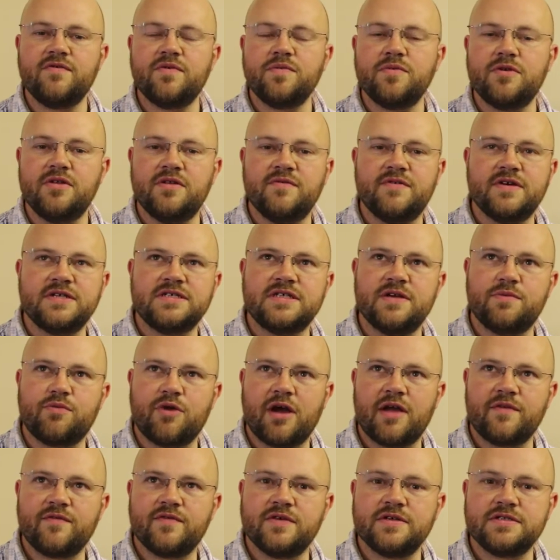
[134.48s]
from the University of
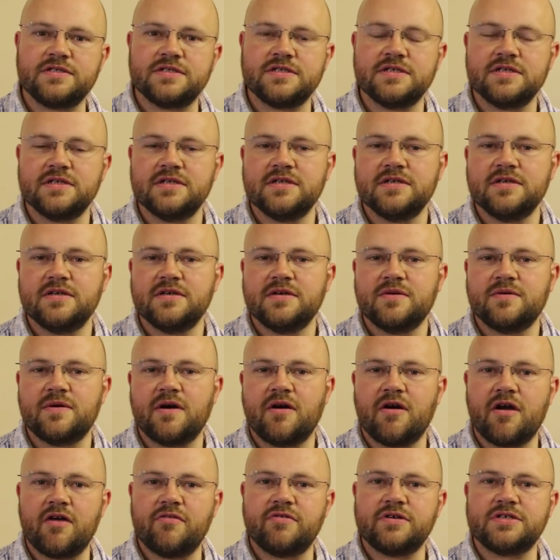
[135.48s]
Bradford, where
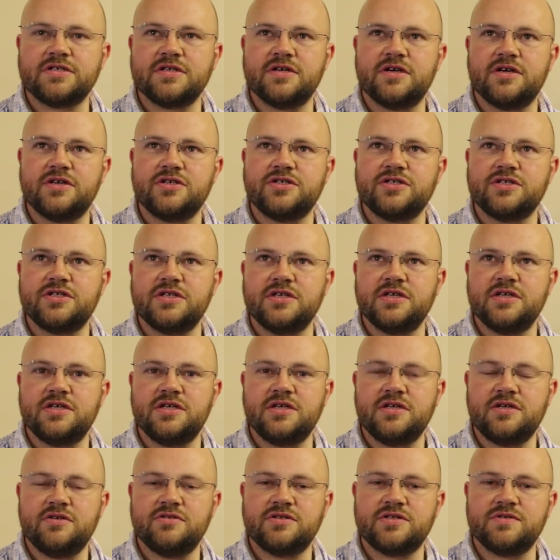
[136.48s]
I research the
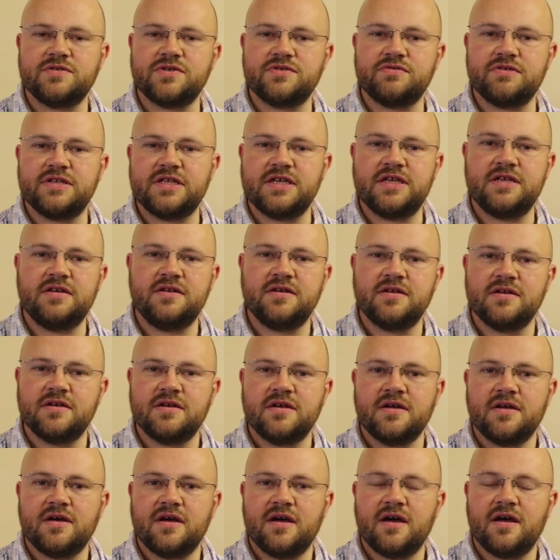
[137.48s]
use of 3D
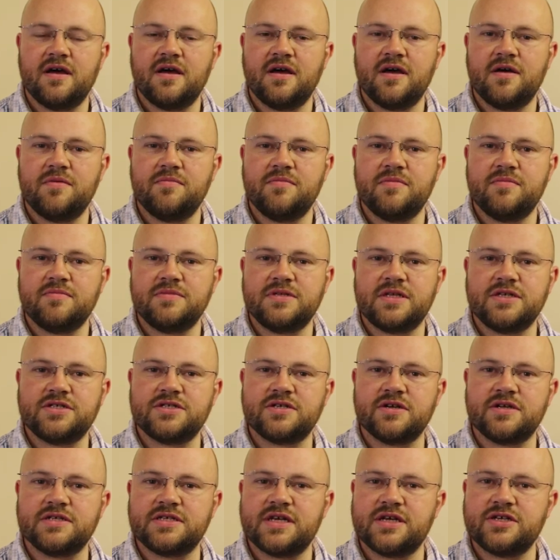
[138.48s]

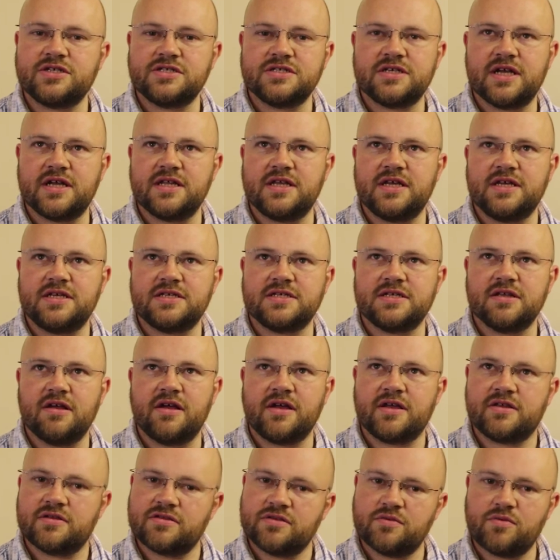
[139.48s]
digitisation techniques
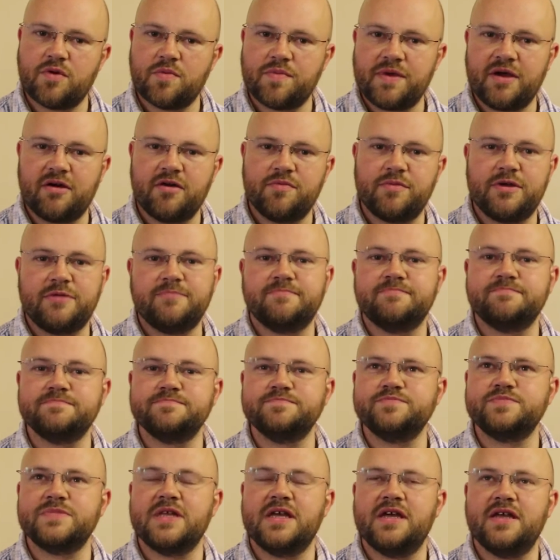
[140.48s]
like the one behind me
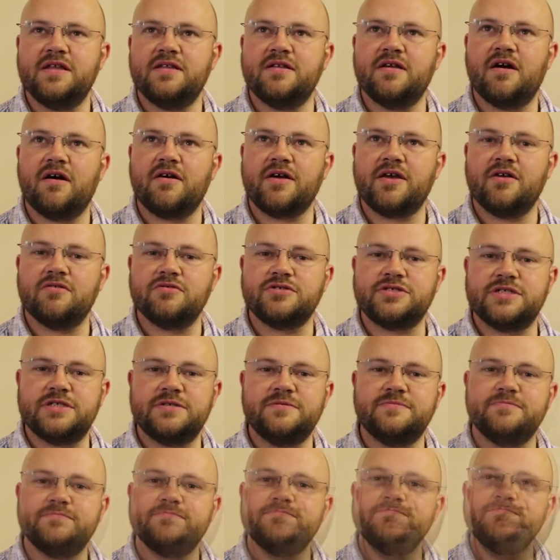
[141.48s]
in archaeology.
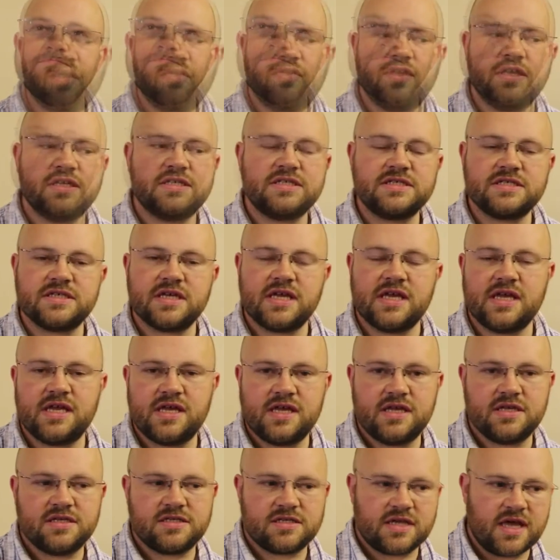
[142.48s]
This
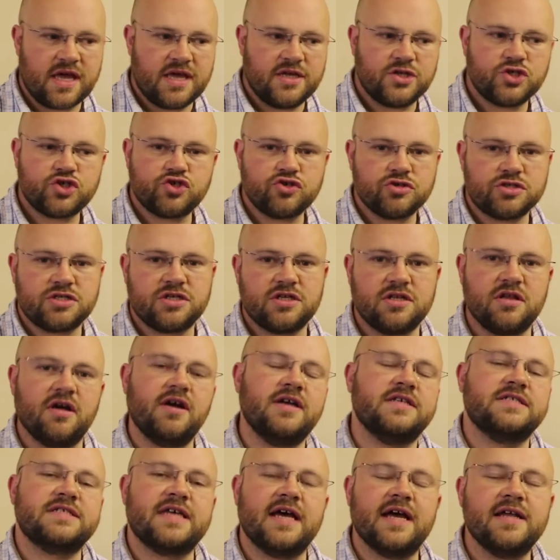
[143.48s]
is a structured
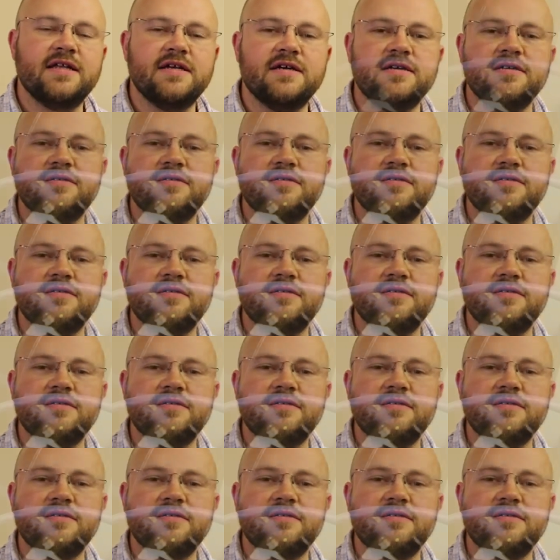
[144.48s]
light scanner